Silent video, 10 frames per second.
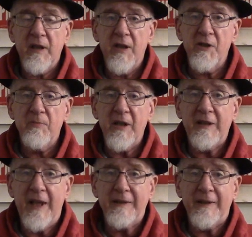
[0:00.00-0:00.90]
Kiss Me
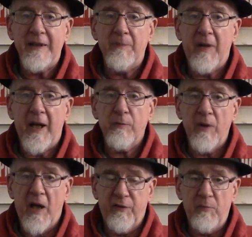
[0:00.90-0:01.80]
Deadly by
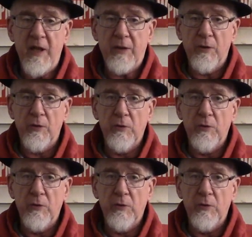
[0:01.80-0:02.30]
Ralph Meeker,